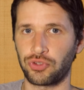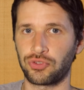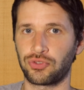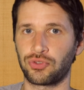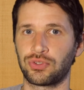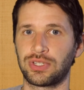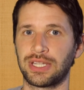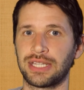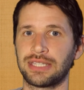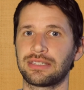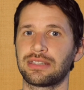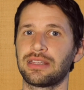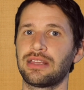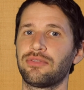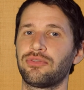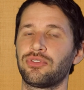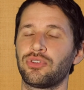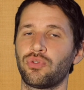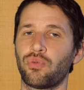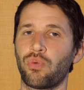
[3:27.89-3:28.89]
So that's
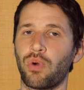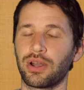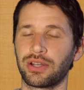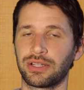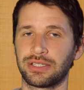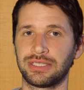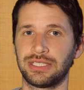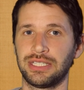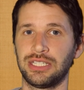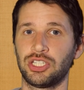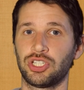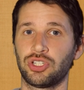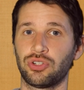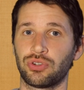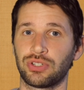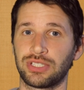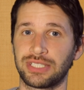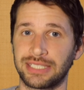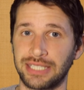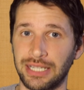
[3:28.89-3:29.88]
if you want to teach
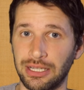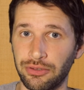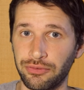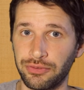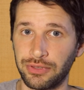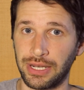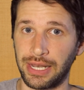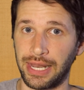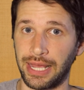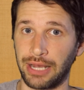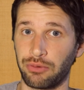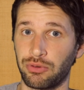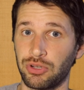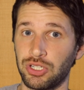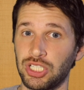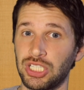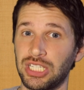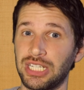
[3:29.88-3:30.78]
yourself the language.